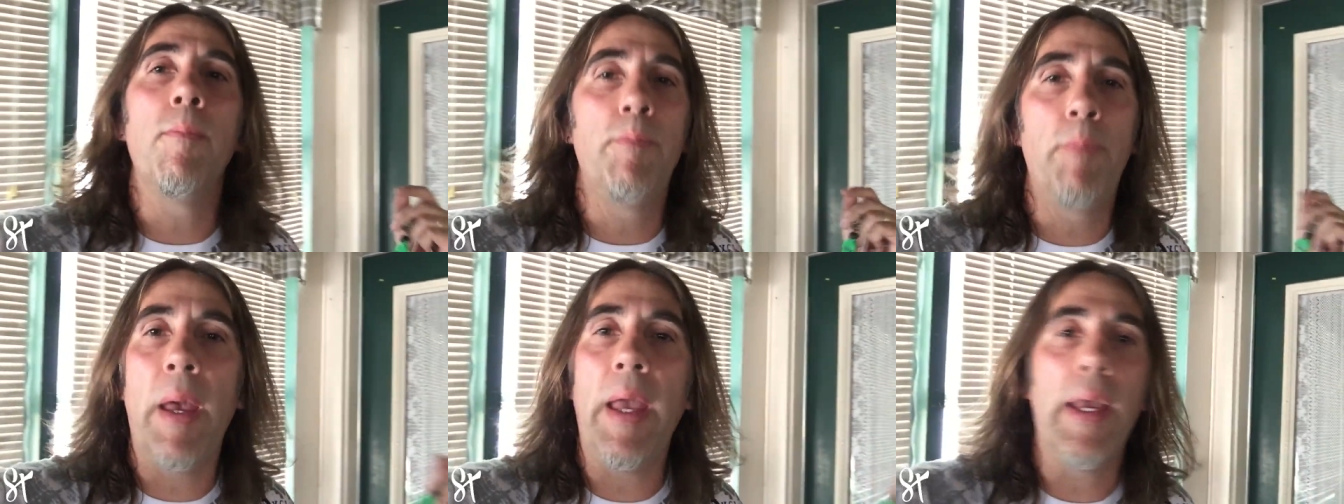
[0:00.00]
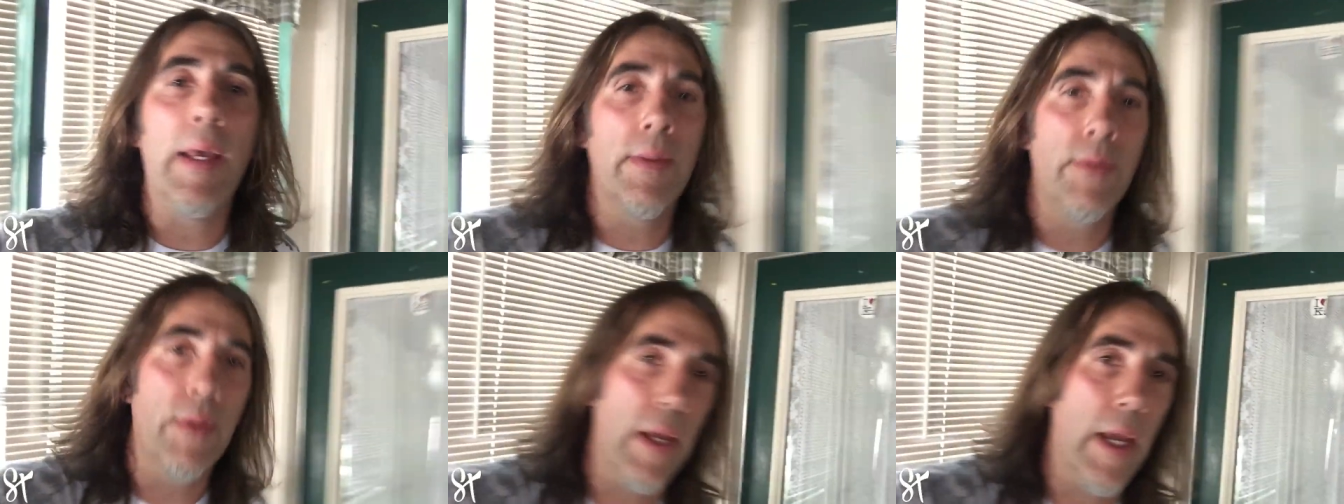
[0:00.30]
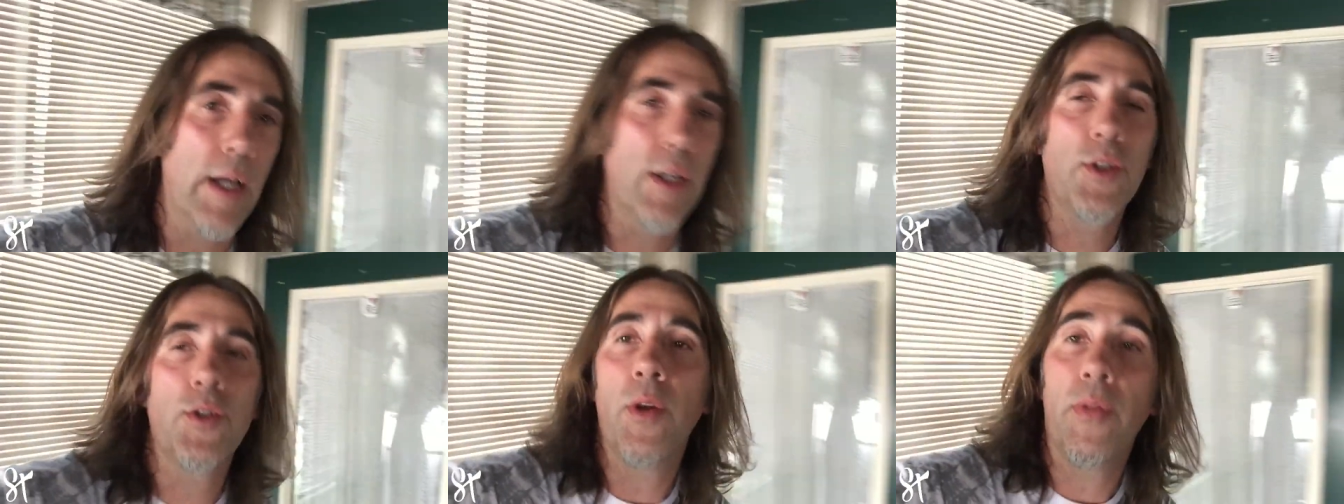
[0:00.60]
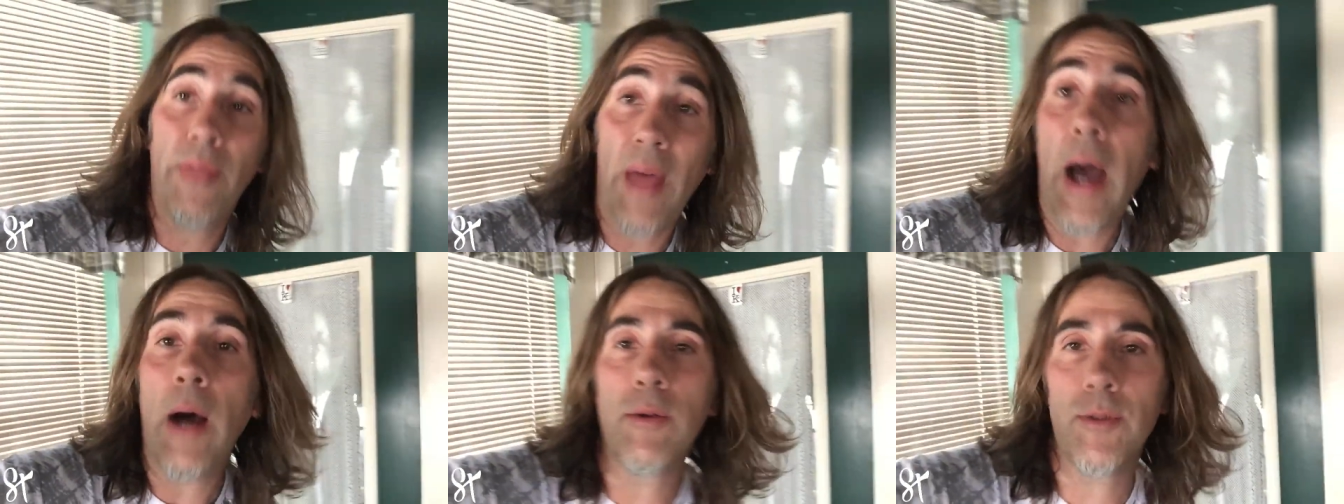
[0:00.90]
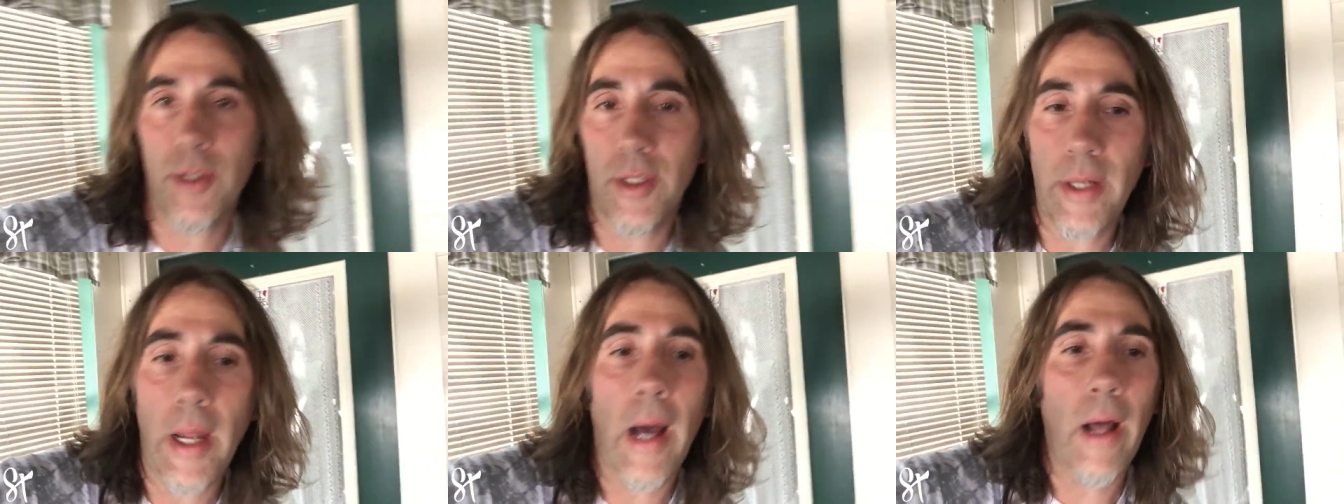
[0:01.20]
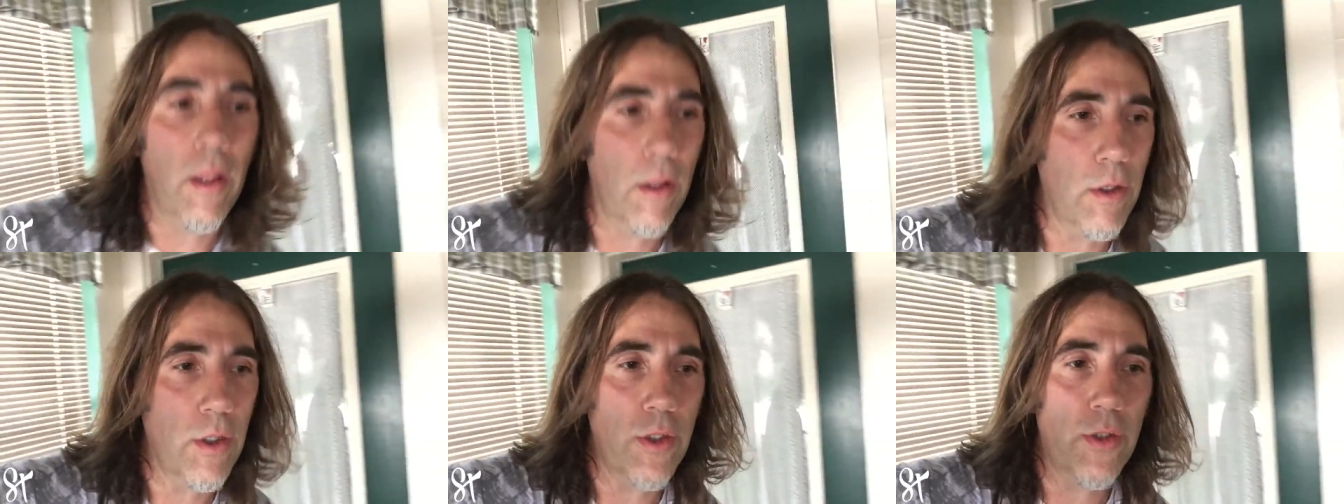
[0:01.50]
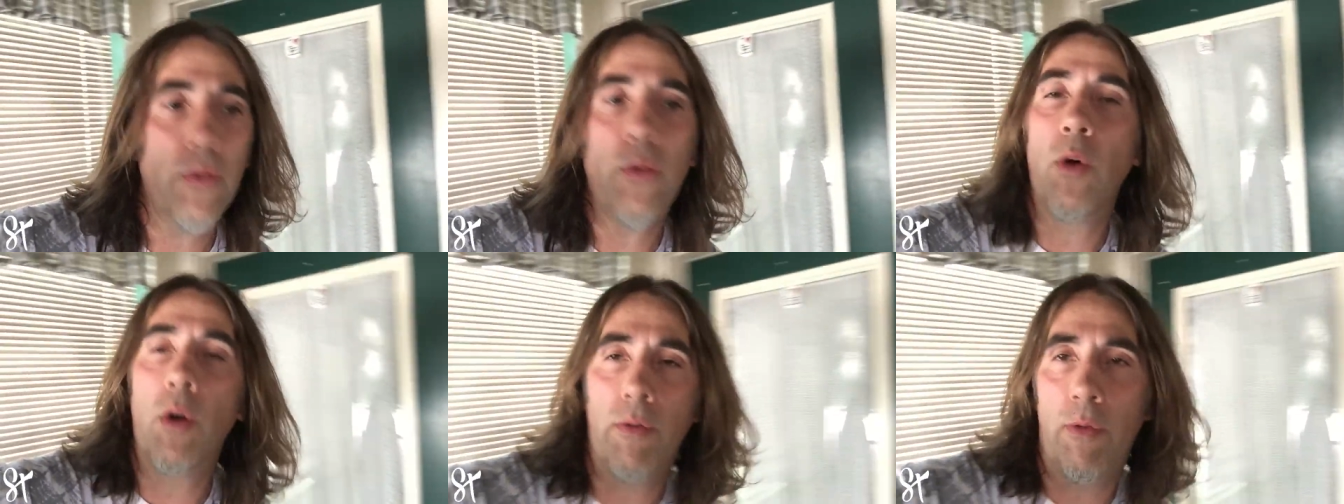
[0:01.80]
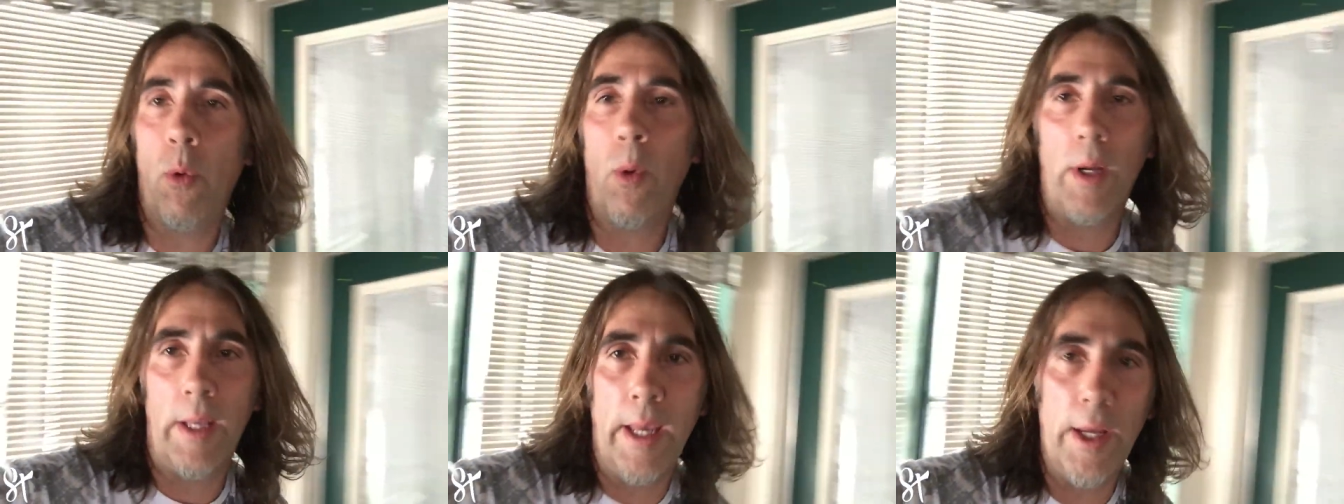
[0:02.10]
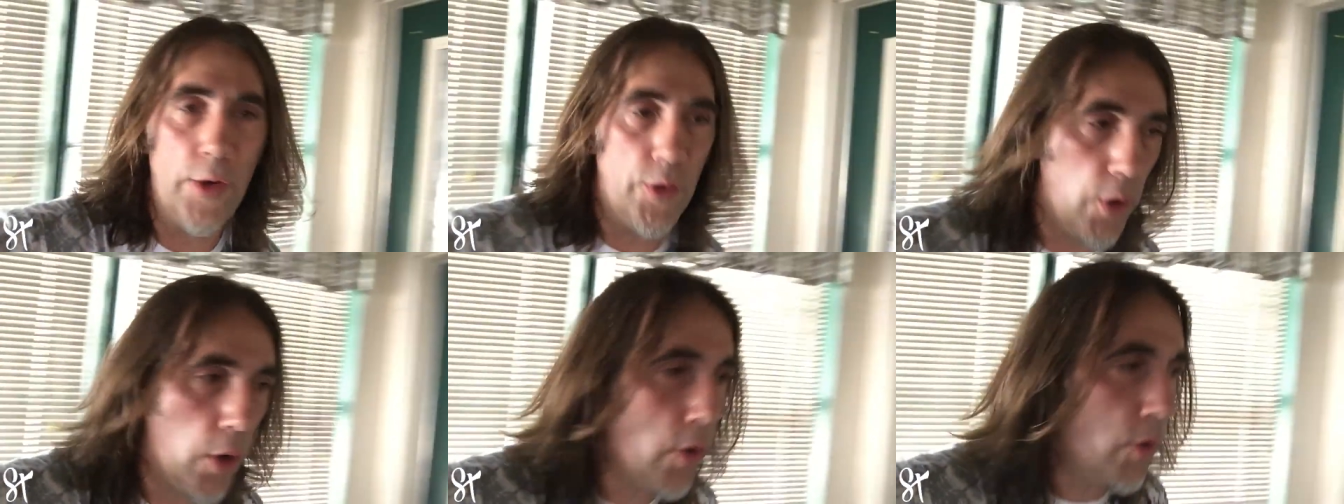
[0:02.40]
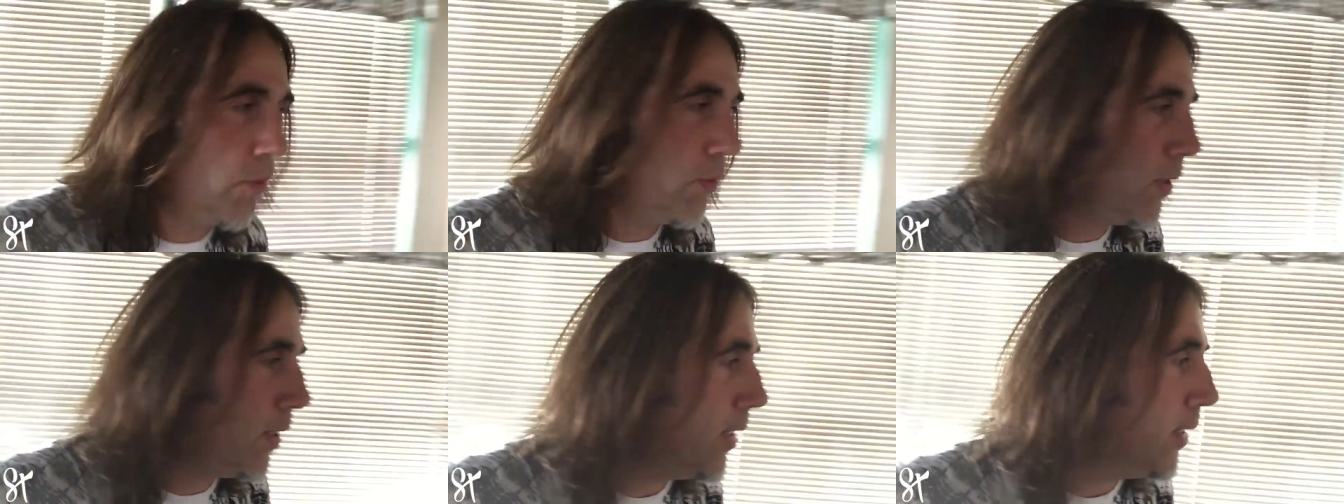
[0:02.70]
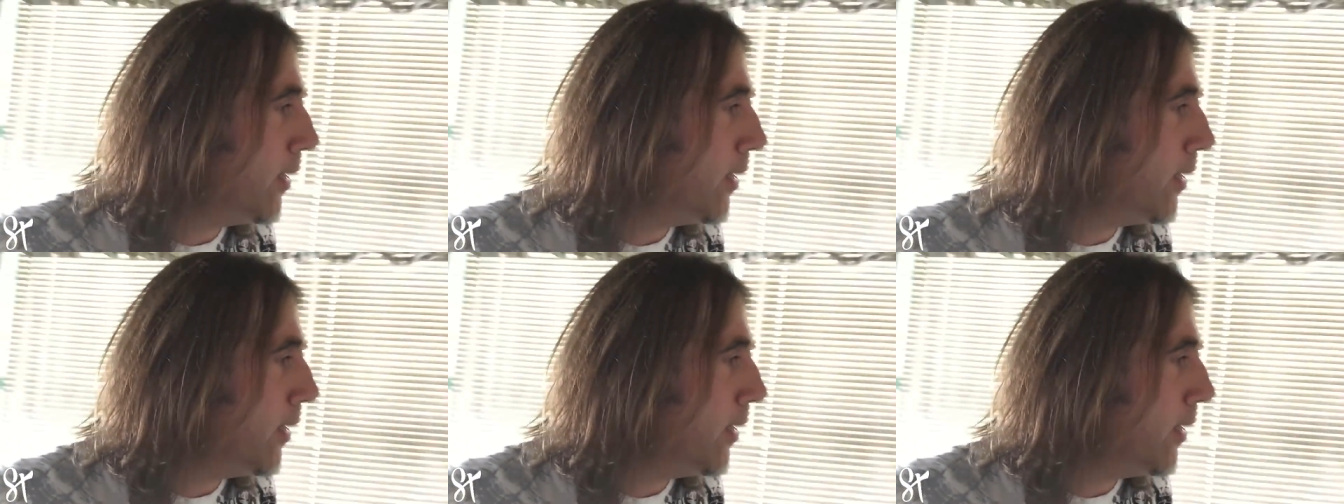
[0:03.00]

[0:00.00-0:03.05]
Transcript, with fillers: paying the extra thousand dollars for a 4K drone.